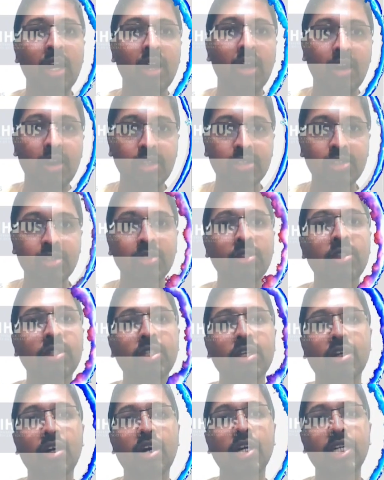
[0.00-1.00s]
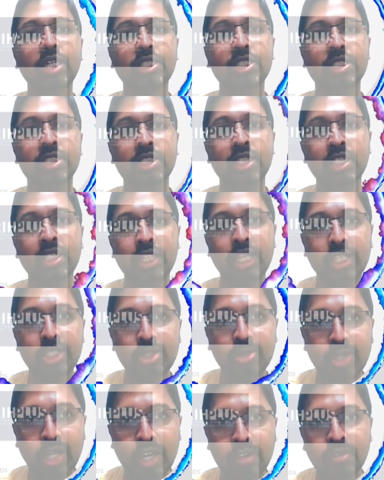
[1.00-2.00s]
Also in the contact section, they
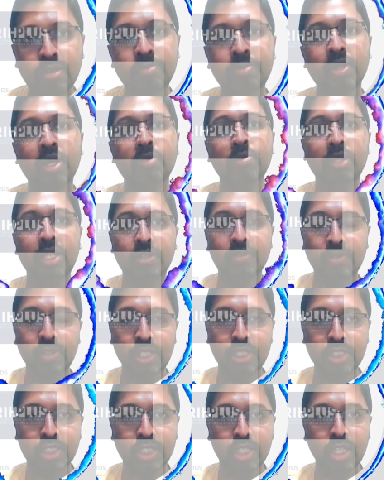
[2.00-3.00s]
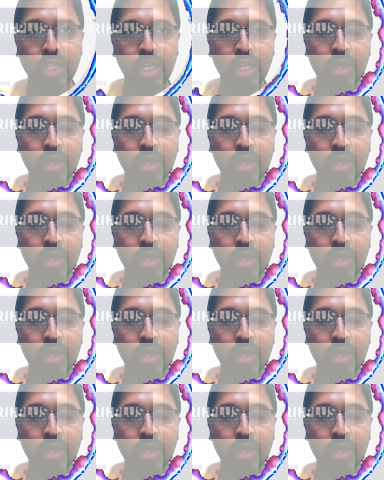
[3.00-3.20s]
should have a proper affiliation.